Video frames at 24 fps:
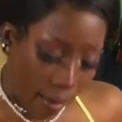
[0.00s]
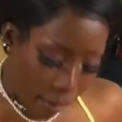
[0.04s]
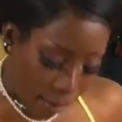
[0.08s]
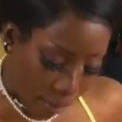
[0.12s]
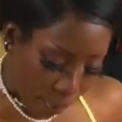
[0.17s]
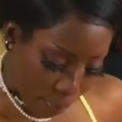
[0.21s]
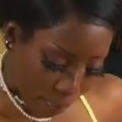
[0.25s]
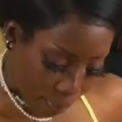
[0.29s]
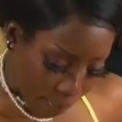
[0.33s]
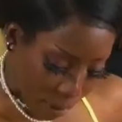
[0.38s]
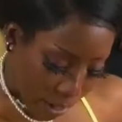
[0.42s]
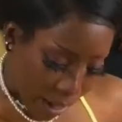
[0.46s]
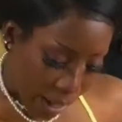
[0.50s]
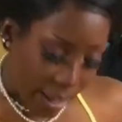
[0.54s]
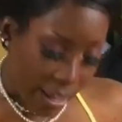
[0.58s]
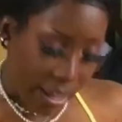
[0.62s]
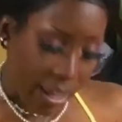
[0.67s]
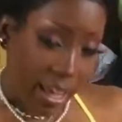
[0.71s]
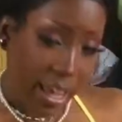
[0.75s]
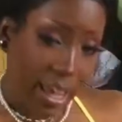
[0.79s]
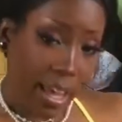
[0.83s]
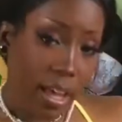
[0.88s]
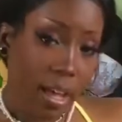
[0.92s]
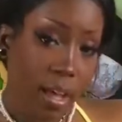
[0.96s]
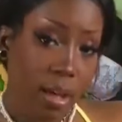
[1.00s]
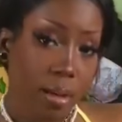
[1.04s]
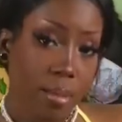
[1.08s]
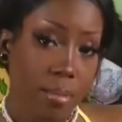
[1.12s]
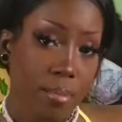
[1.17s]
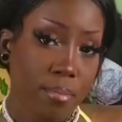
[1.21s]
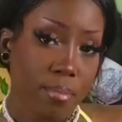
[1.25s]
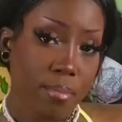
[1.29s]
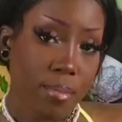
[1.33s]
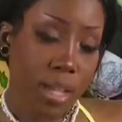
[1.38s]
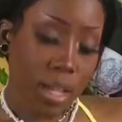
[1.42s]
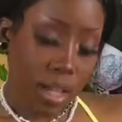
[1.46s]
But I am,
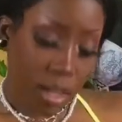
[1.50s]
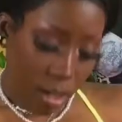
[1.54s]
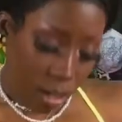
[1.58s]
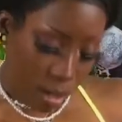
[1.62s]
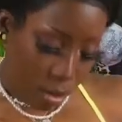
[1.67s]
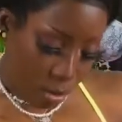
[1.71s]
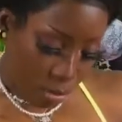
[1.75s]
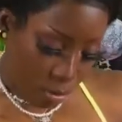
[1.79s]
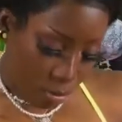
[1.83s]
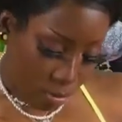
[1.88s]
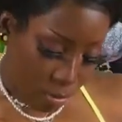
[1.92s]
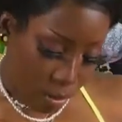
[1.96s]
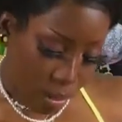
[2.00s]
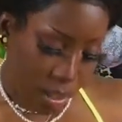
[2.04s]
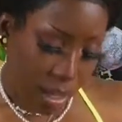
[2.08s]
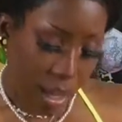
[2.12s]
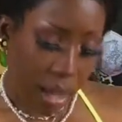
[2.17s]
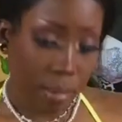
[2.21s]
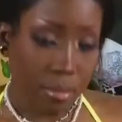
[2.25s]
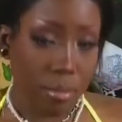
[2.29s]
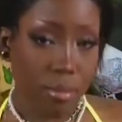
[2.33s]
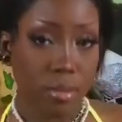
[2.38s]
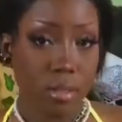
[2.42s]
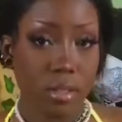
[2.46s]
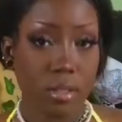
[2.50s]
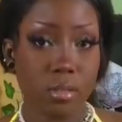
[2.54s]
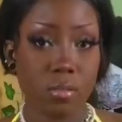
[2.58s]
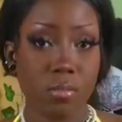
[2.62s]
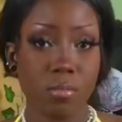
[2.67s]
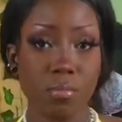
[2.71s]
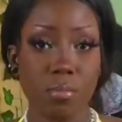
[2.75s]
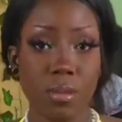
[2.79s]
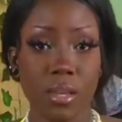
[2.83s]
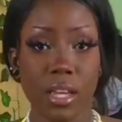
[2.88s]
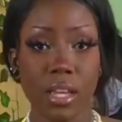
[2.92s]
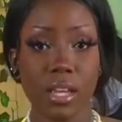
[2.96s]
you know, really happy with this
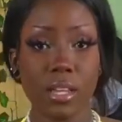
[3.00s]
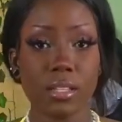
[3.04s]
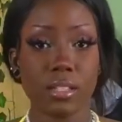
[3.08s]
piece.